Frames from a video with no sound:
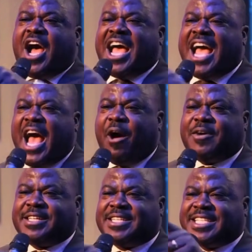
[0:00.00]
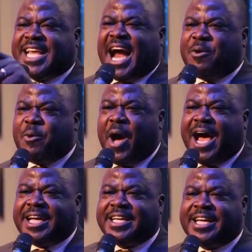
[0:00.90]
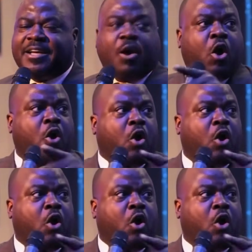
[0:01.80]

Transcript: majority of the real estate that I have right